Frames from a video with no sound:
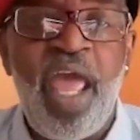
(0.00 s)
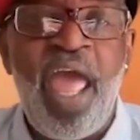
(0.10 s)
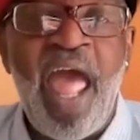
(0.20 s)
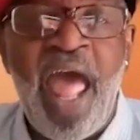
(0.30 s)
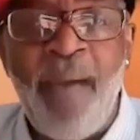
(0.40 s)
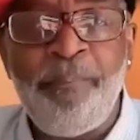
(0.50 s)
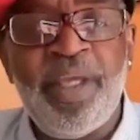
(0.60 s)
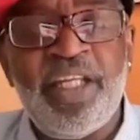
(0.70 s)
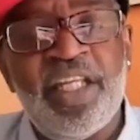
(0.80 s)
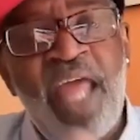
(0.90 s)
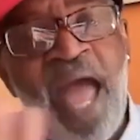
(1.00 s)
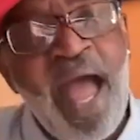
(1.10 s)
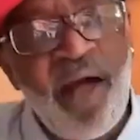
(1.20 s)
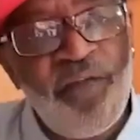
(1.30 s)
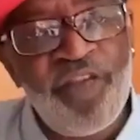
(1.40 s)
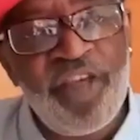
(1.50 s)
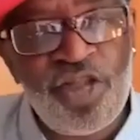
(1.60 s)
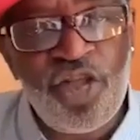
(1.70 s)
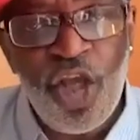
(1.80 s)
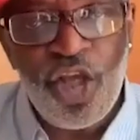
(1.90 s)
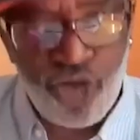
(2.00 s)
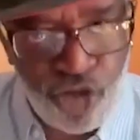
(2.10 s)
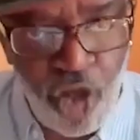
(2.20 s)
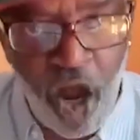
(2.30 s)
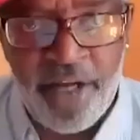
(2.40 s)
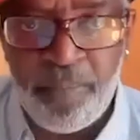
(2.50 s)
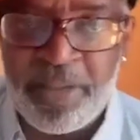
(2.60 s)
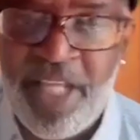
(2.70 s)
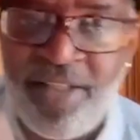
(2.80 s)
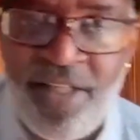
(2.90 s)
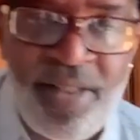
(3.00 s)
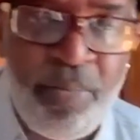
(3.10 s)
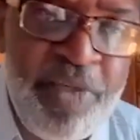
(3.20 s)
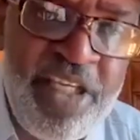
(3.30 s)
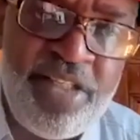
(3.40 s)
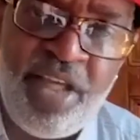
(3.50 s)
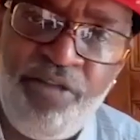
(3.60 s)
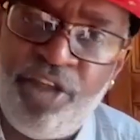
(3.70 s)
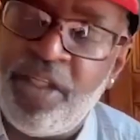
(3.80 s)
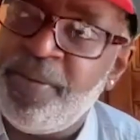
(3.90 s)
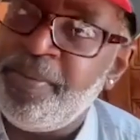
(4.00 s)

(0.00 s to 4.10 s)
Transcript: happened and how this started. But that's just a piece of it.